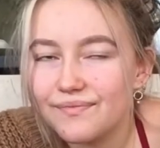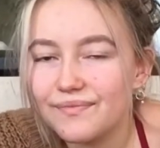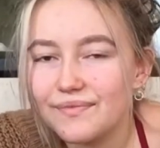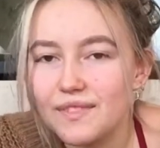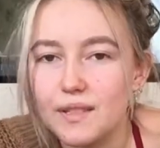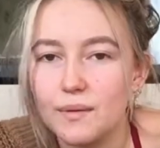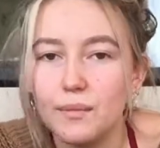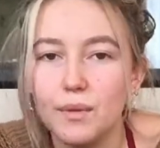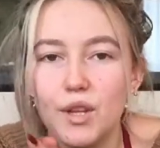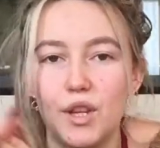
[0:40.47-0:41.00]

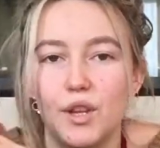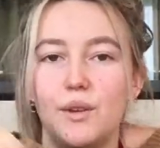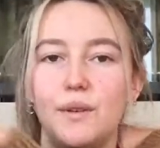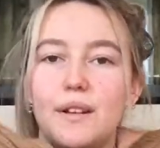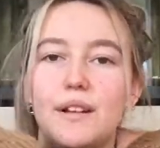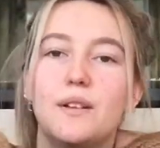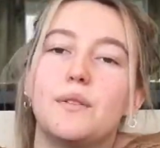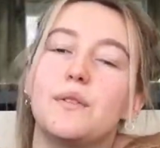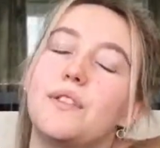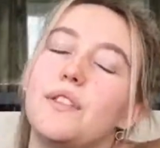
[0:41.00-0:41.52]
Some cute
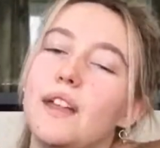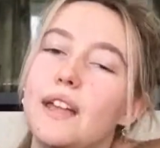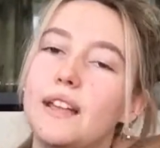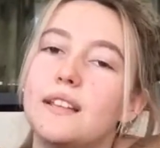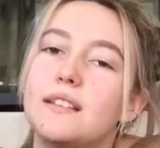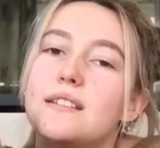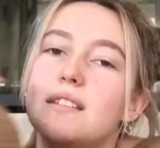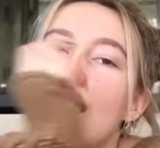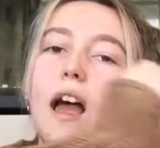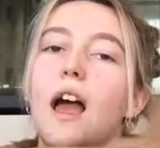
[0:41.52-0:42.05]
little
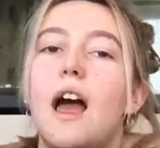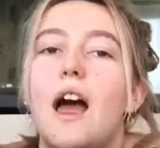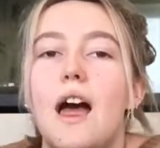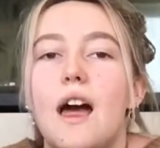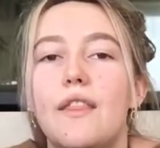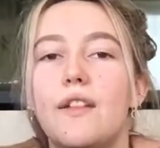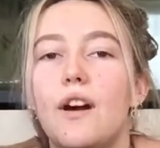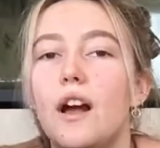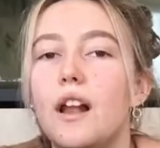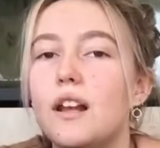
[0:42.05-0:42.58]
things
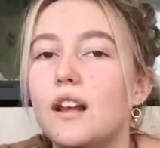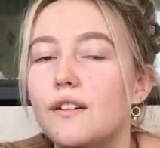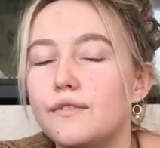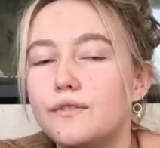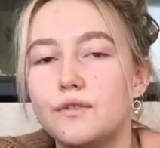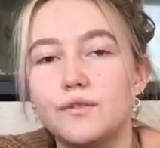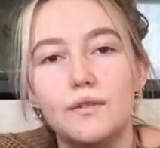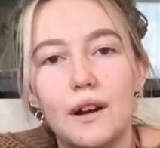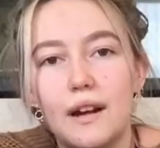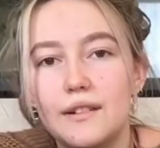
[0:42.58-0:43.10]
that I loved
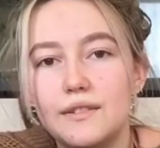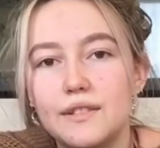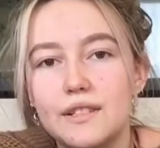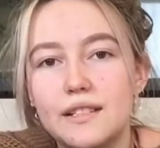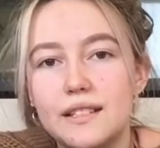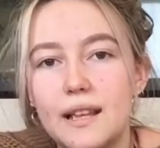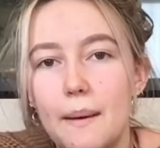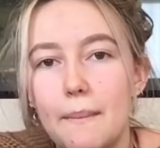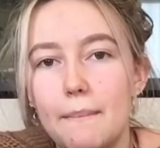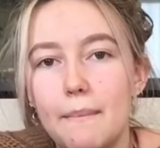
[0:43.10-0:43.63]
throughout
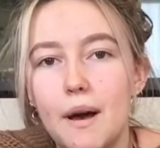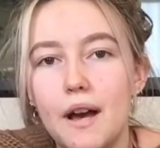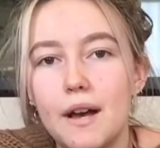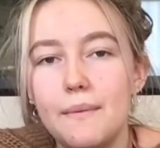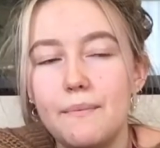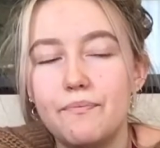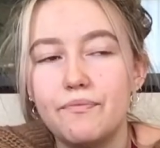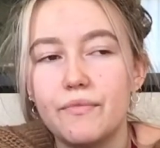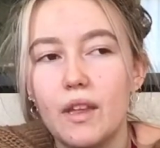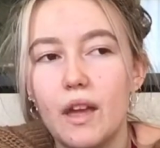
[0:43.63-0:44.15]

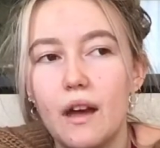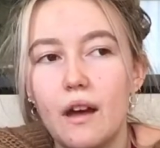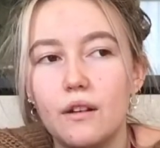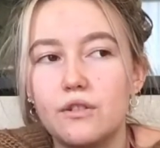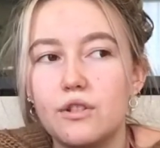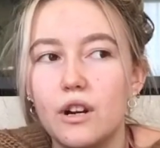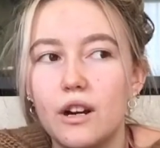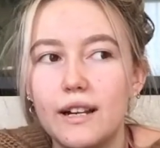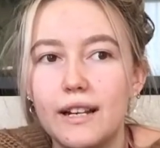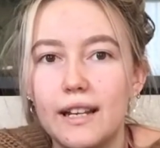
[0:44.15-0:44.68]
December. I'll
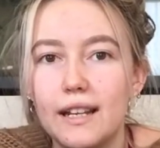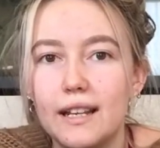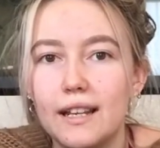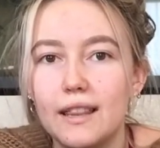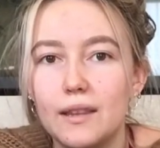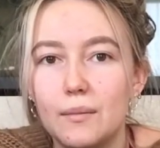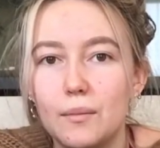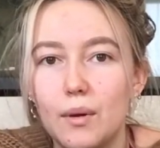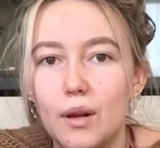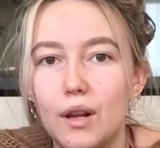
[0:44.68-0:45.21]
try and link
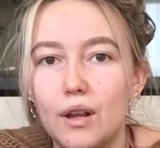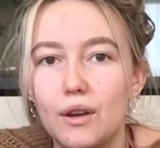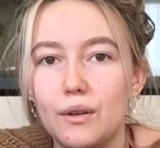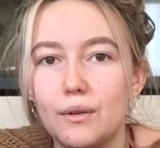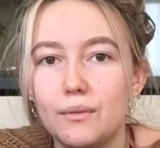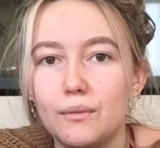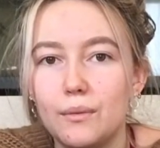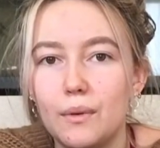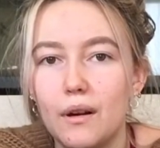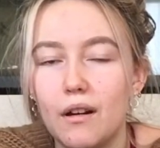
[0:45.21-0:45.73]
them below
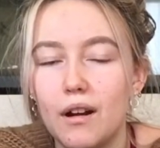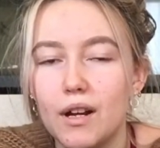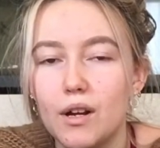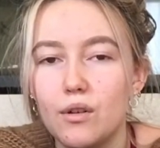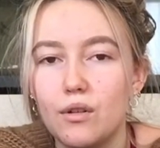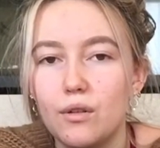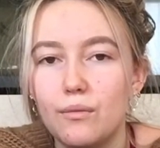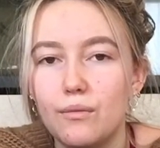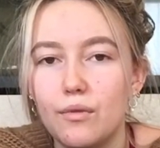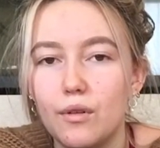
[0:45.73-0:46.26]
where I
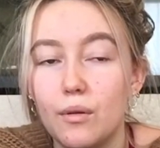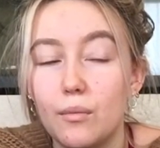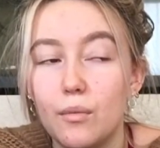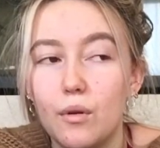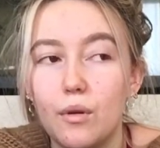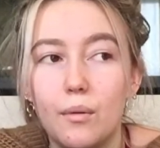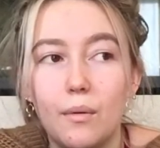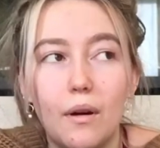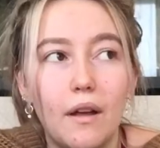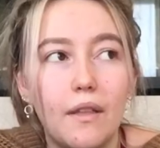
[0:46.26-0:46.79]
got them from
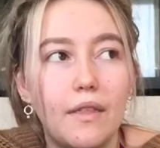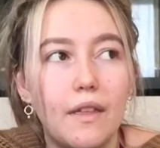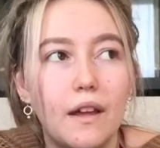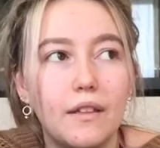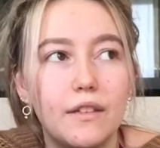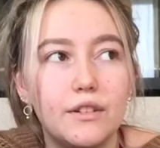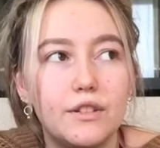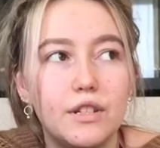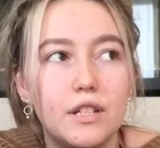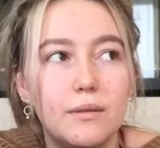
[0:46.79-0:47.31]
or where they're
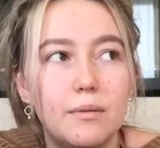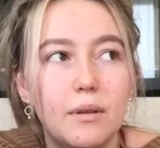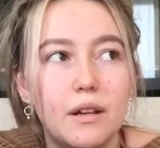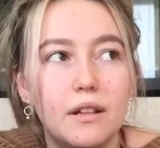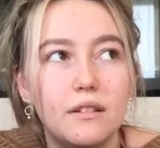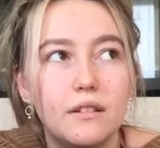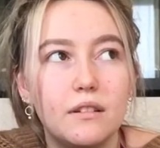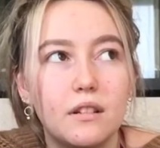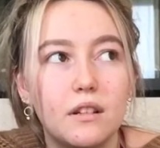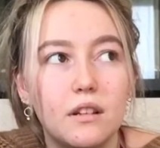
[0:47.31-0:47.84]
the
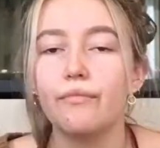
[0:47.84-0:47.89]
cheapest.